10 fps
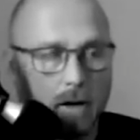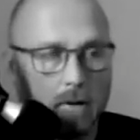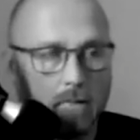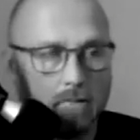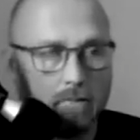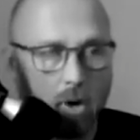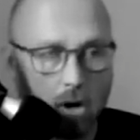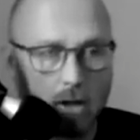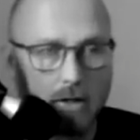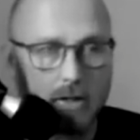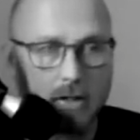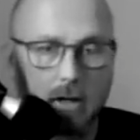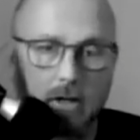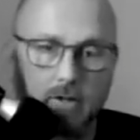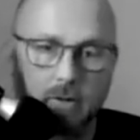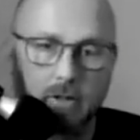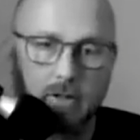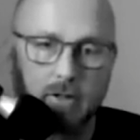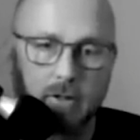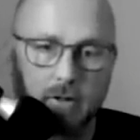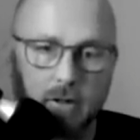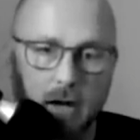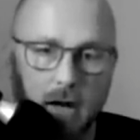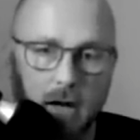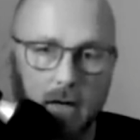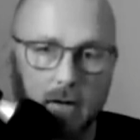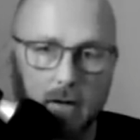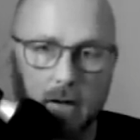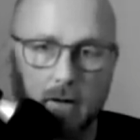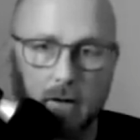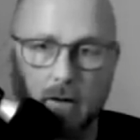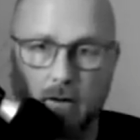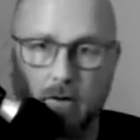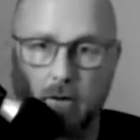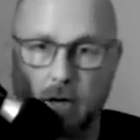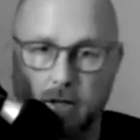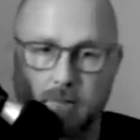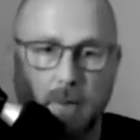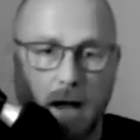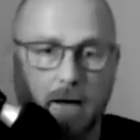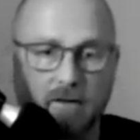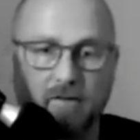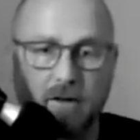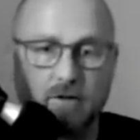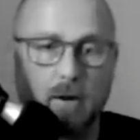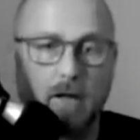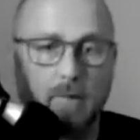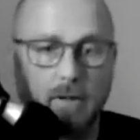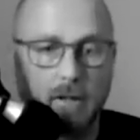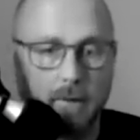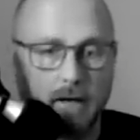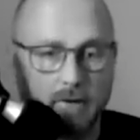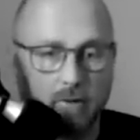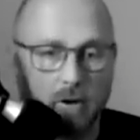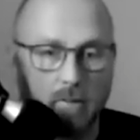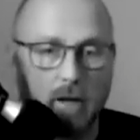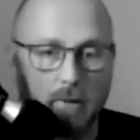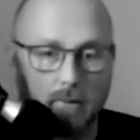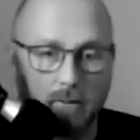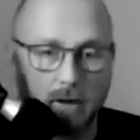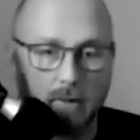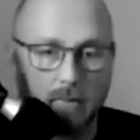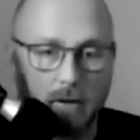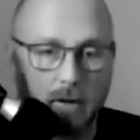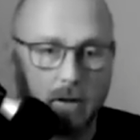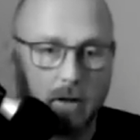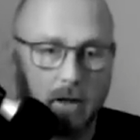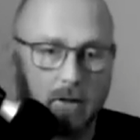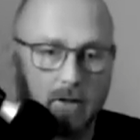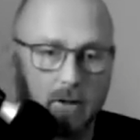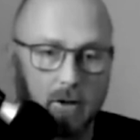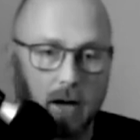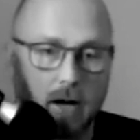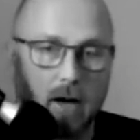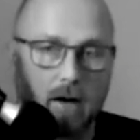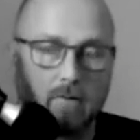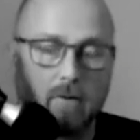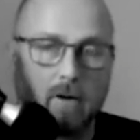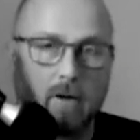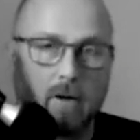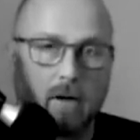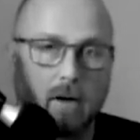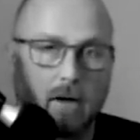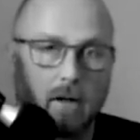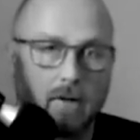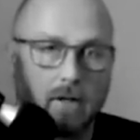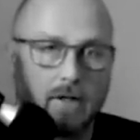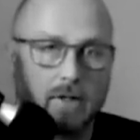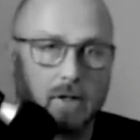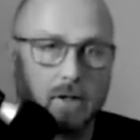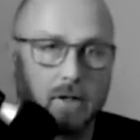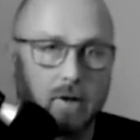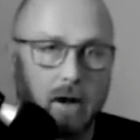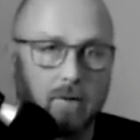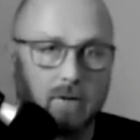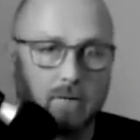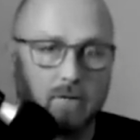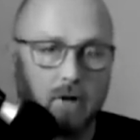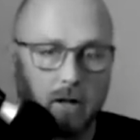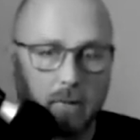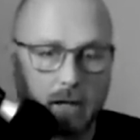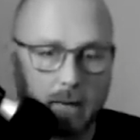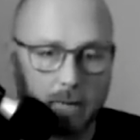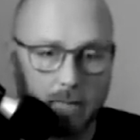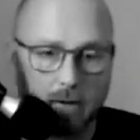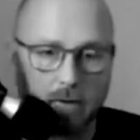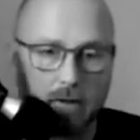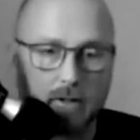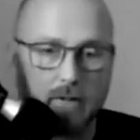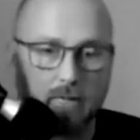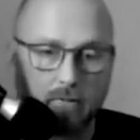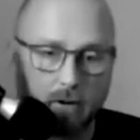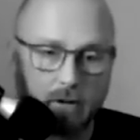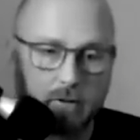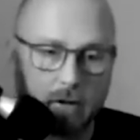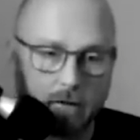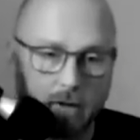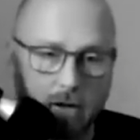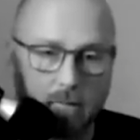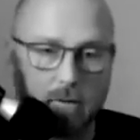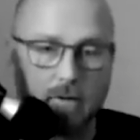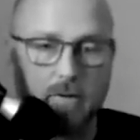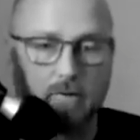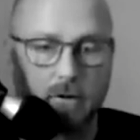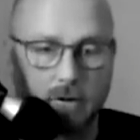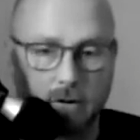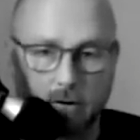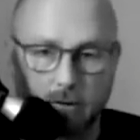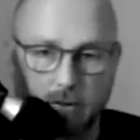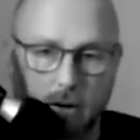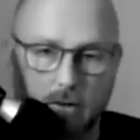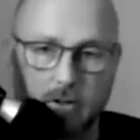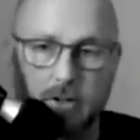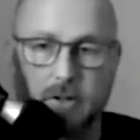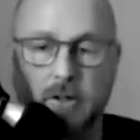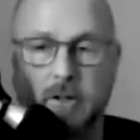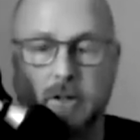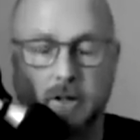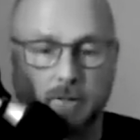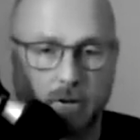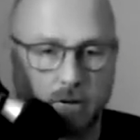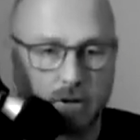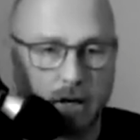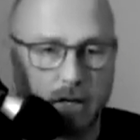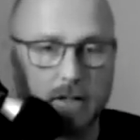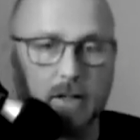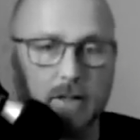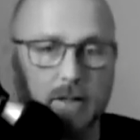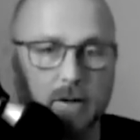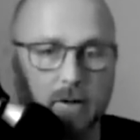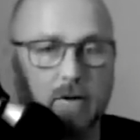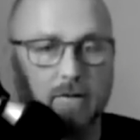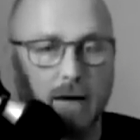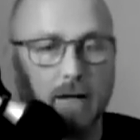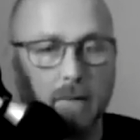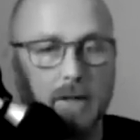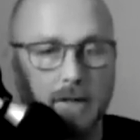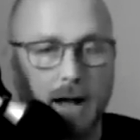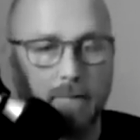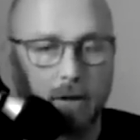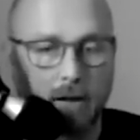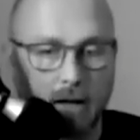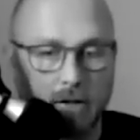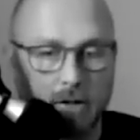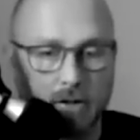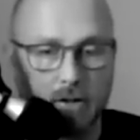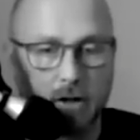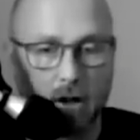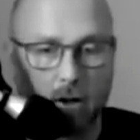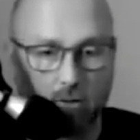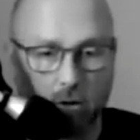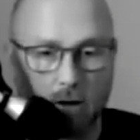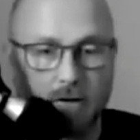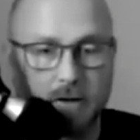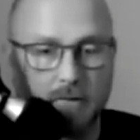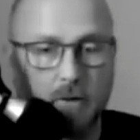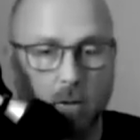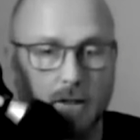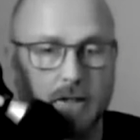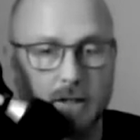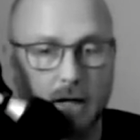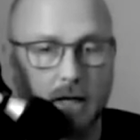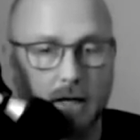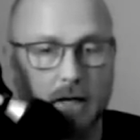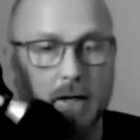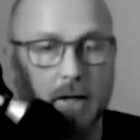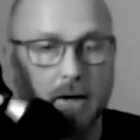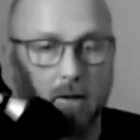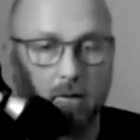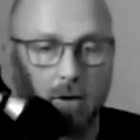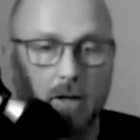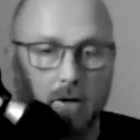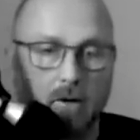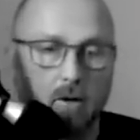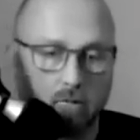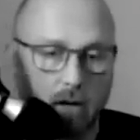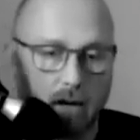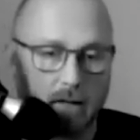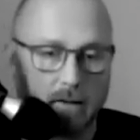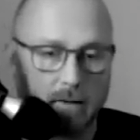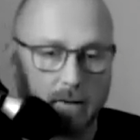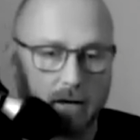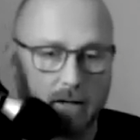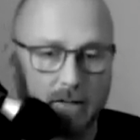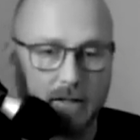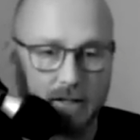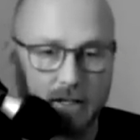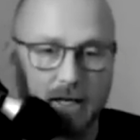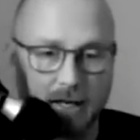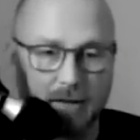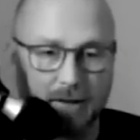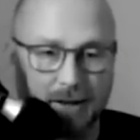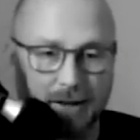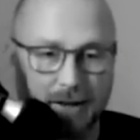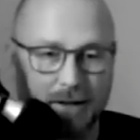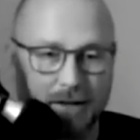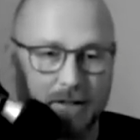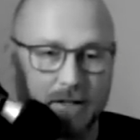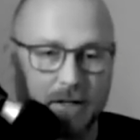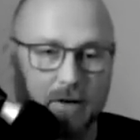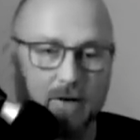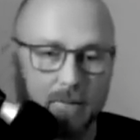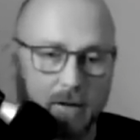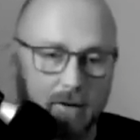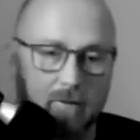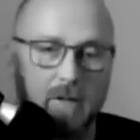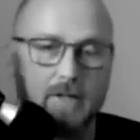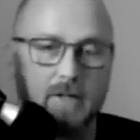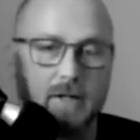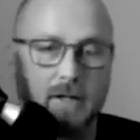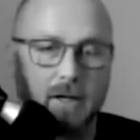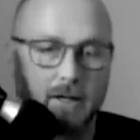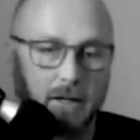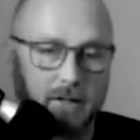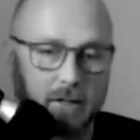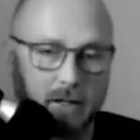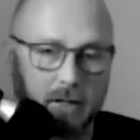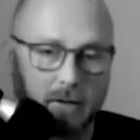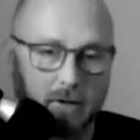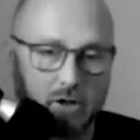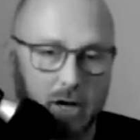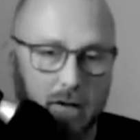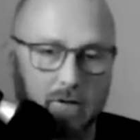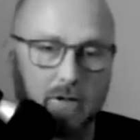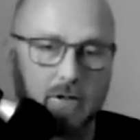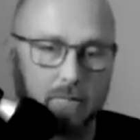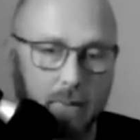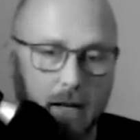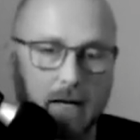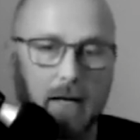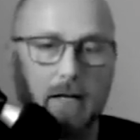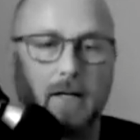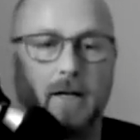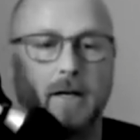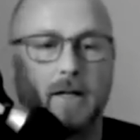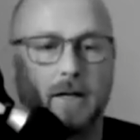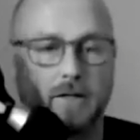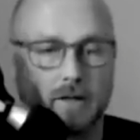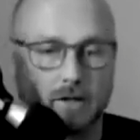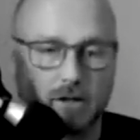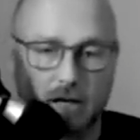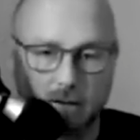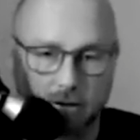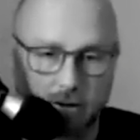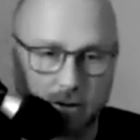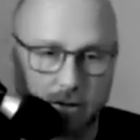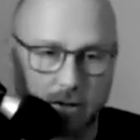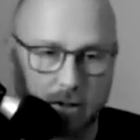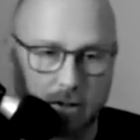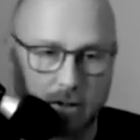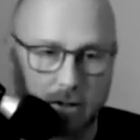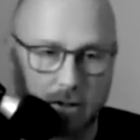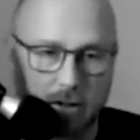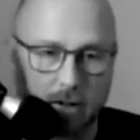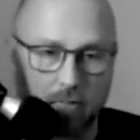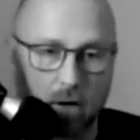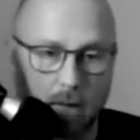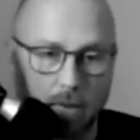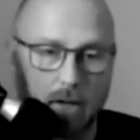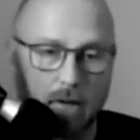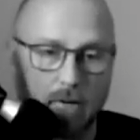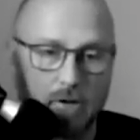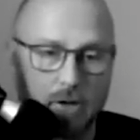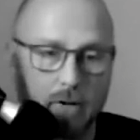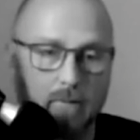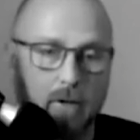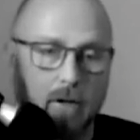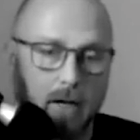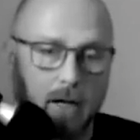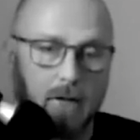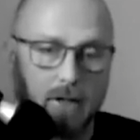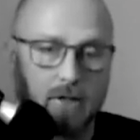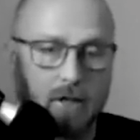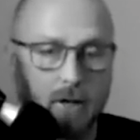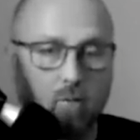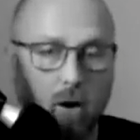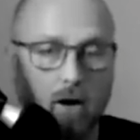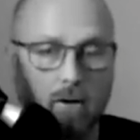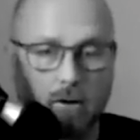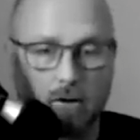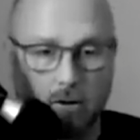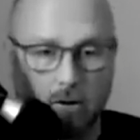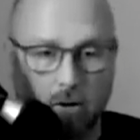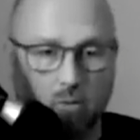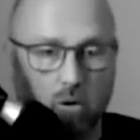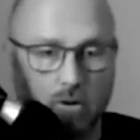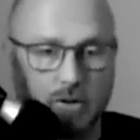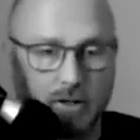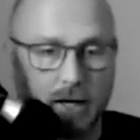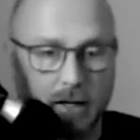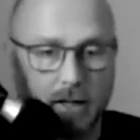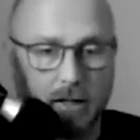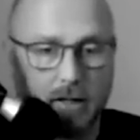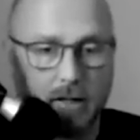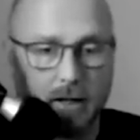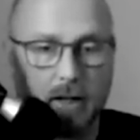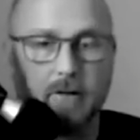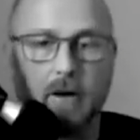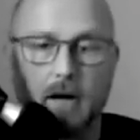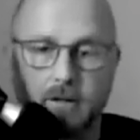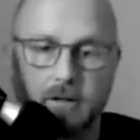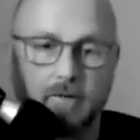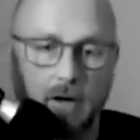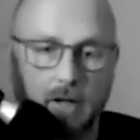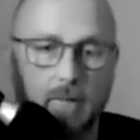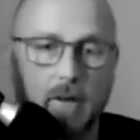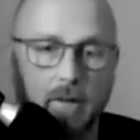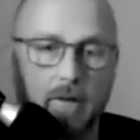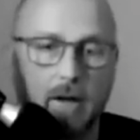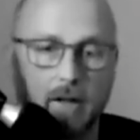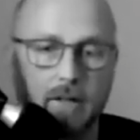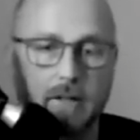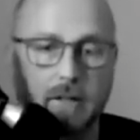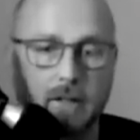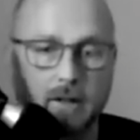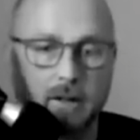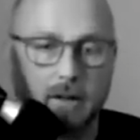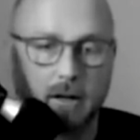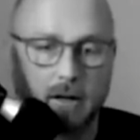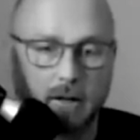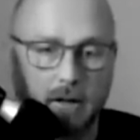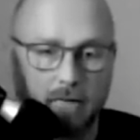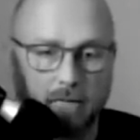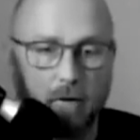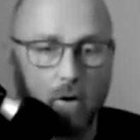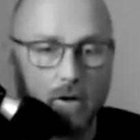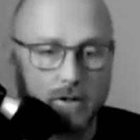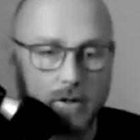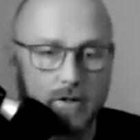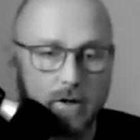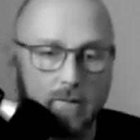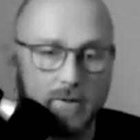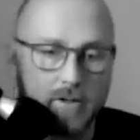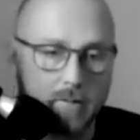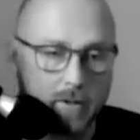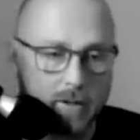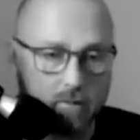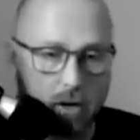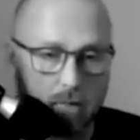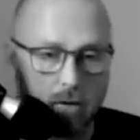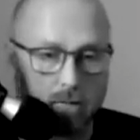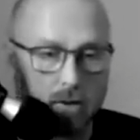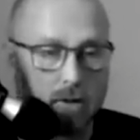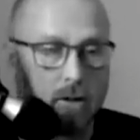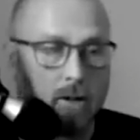markets and countries that they're not as bad as Venezuela, but they might as well be, right? And so you have at least you have some development capabilities, some very strong developers, very strong cryptologists, computer scientists that are developing these applications relative to what's needed within their homeland, right? Because they see it, they see the corrupt governments, they see the challenges in banking, they see the challenges in property ownership, and they see where their world is headed, and they're actually developing things that focus on solving some of these problems.